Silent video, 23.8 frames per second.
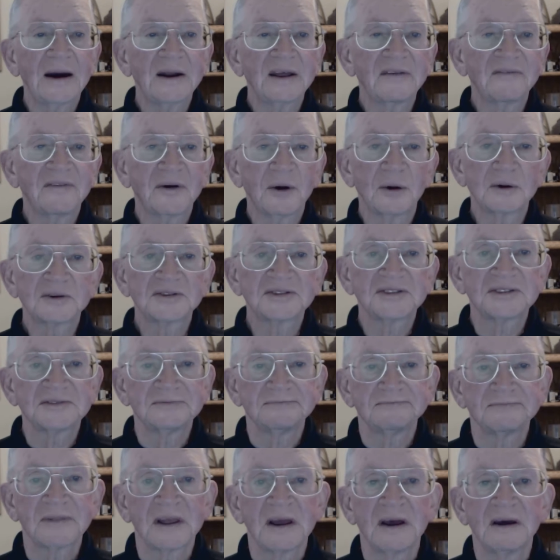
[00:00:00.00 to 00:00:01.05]
Howdy,
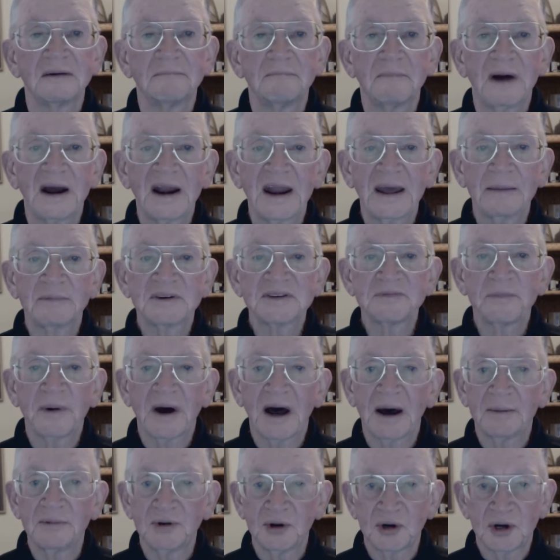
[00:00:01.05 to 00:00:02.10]
folks. My name is
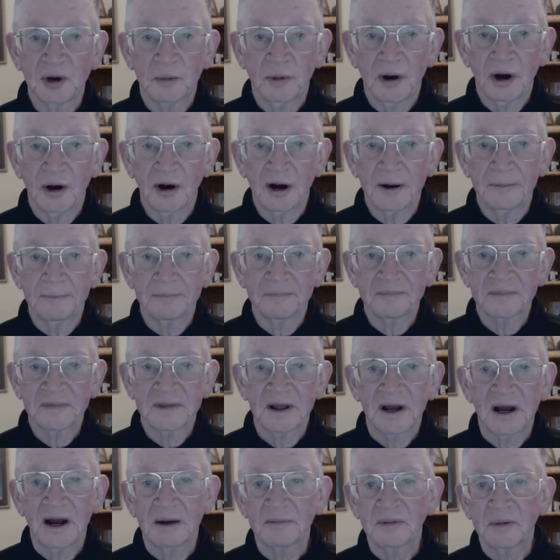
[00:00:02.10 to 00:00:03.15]
Bob Neugebauer.
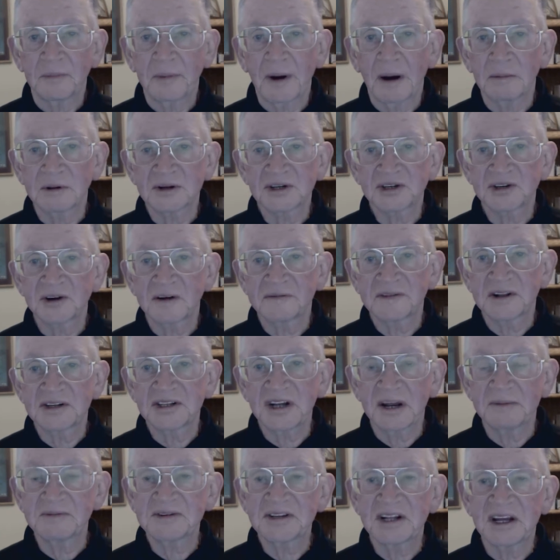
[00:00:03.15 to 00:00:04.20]
I'm the publisher of the
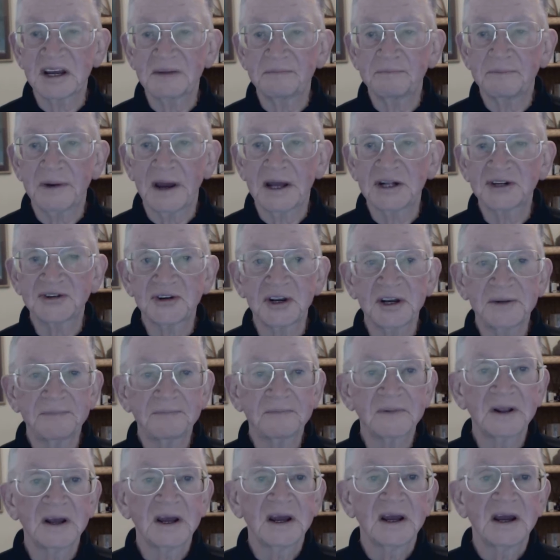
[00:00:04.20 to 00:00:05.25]
Gem State
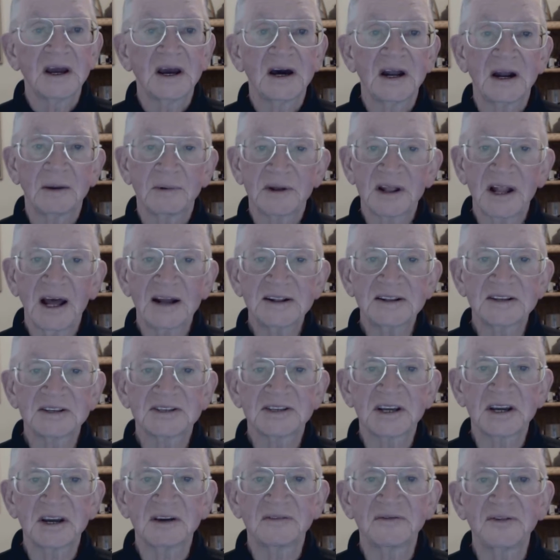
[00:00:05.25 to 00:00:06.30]
Patriot, and I would like to
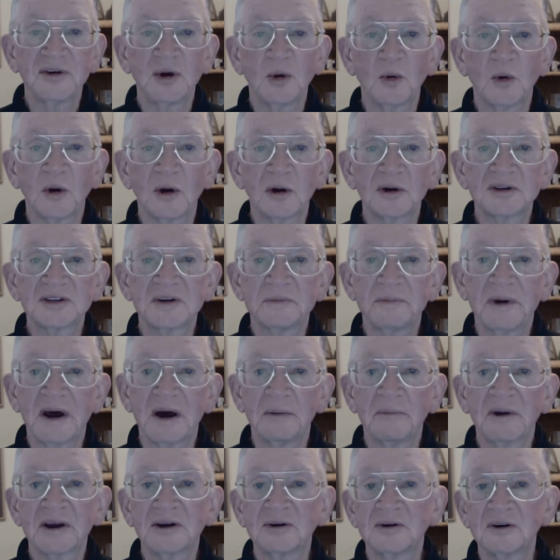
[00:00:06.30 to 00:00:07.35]
say a few words
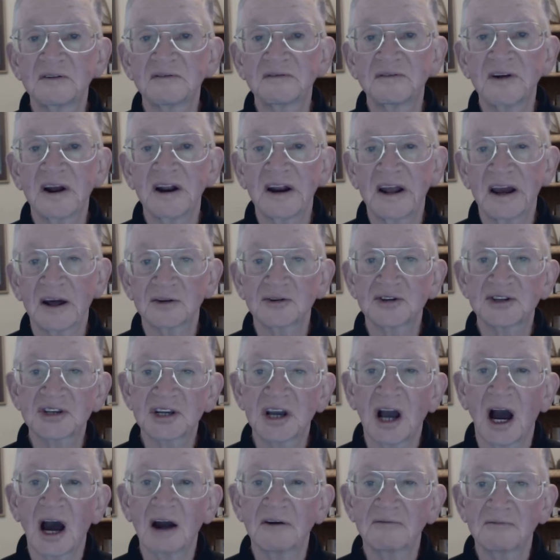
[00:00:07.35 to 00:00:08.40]
about my good friend Heather
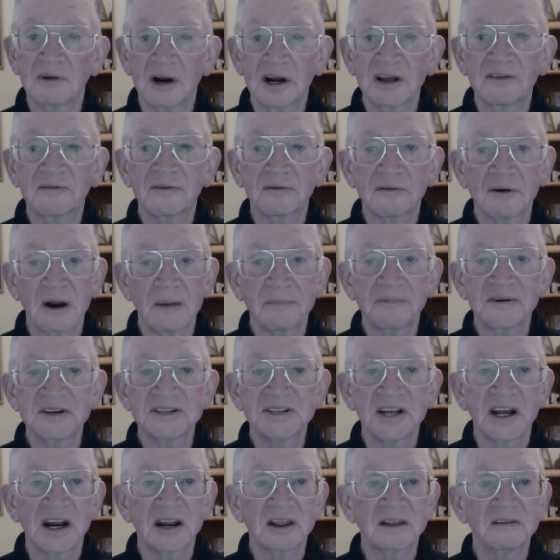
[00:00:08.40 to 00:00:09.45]
Scott running for
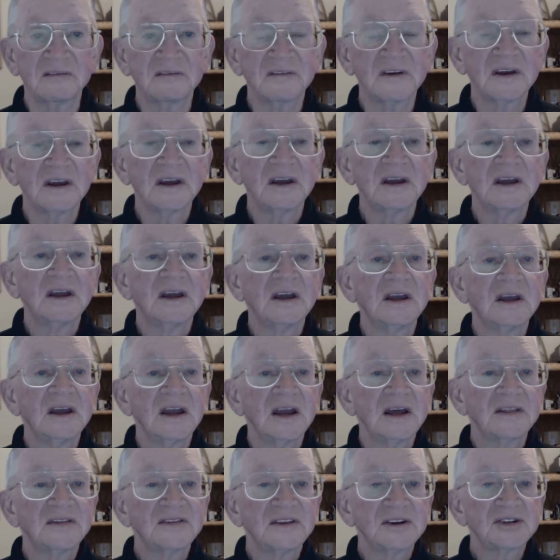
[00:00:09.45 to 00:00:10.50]
representative
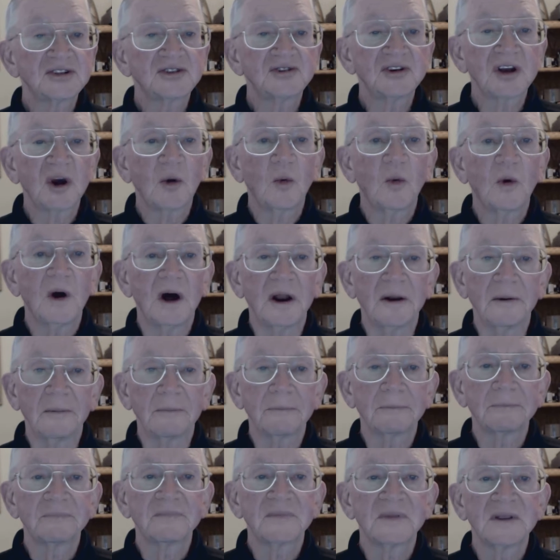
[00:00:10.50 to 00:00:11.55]
in District 1.
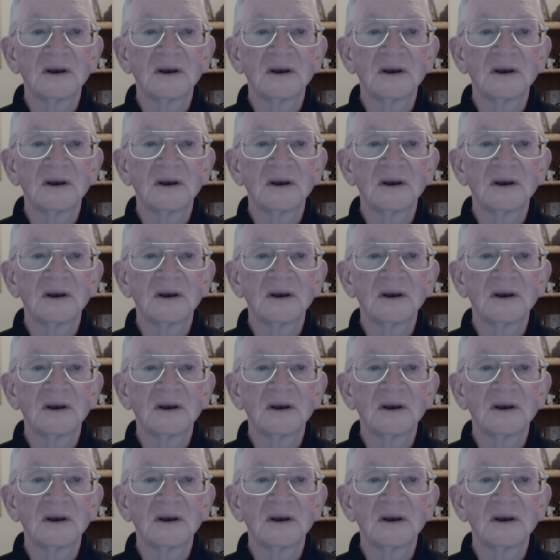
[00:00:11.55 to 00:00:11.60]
